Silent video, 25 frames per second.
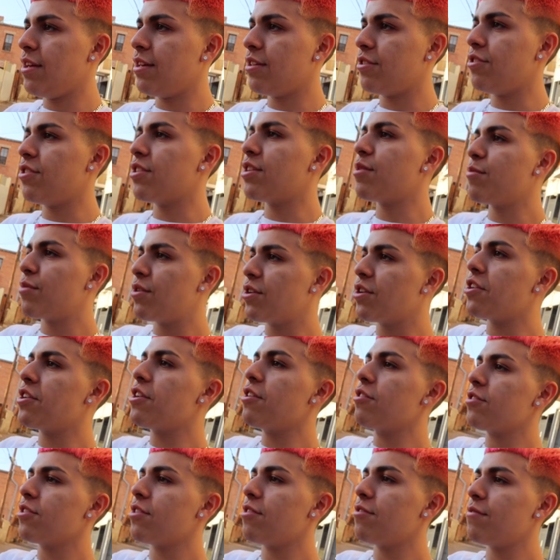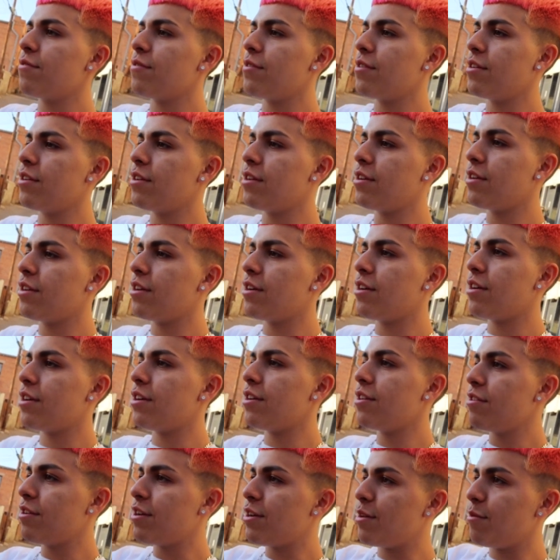So you can burn your nose off?
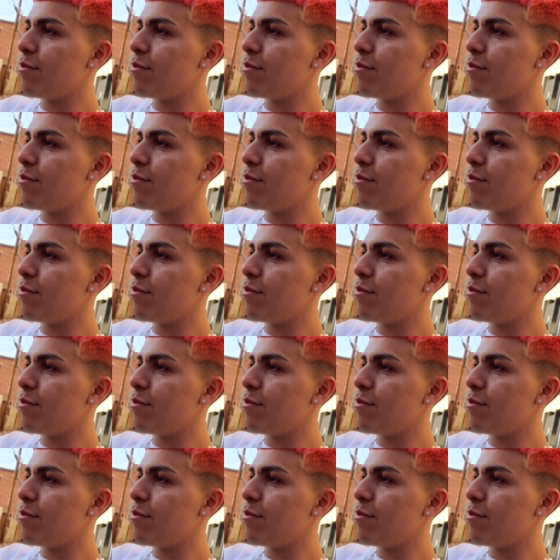Are you dumb?